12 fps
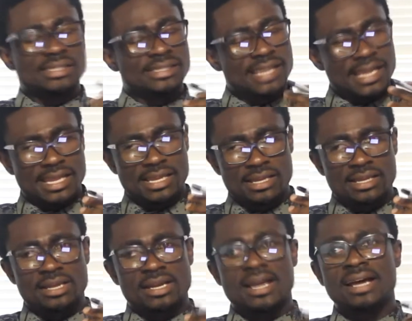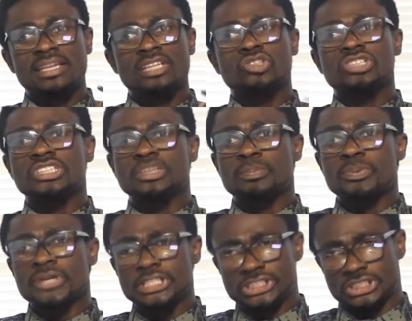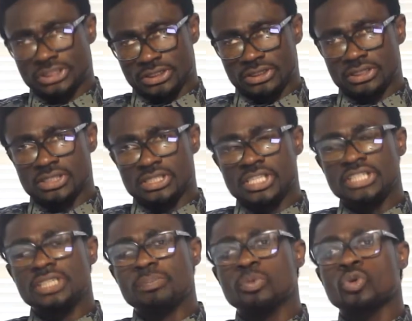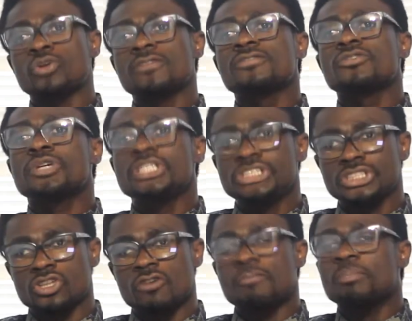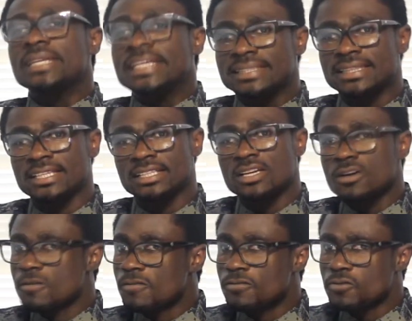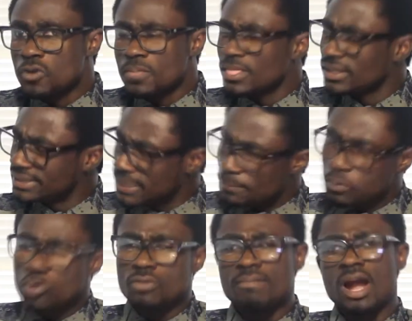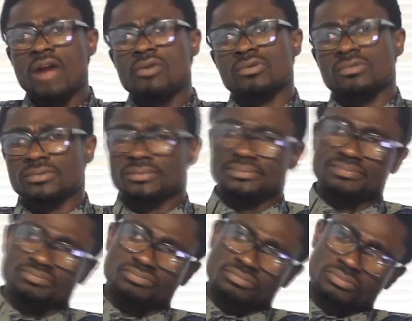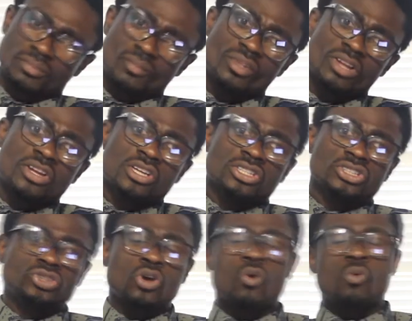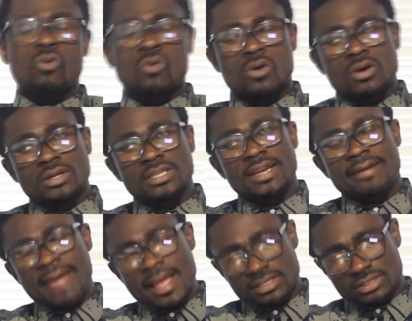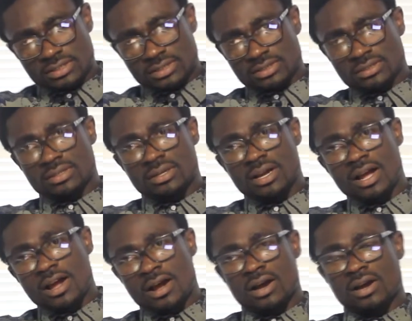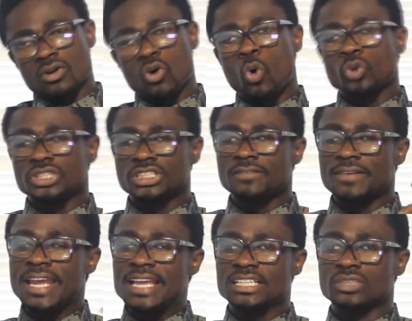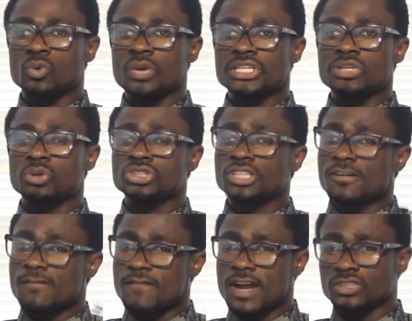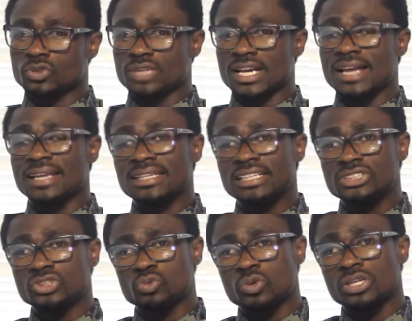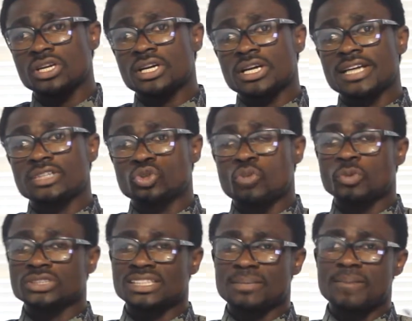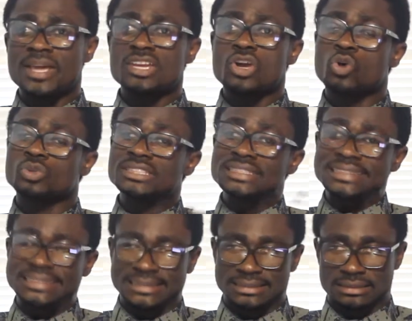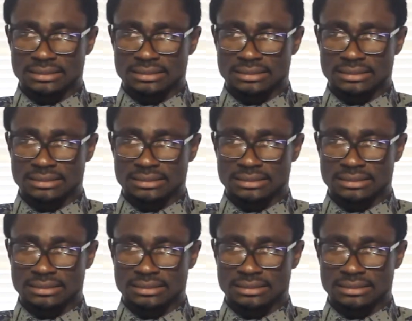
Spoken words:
they can lead to the depression in the proliferation of platelets from the bone marrow. So the next causative agent or etiological factor that can lead to a thrombocytopenic condition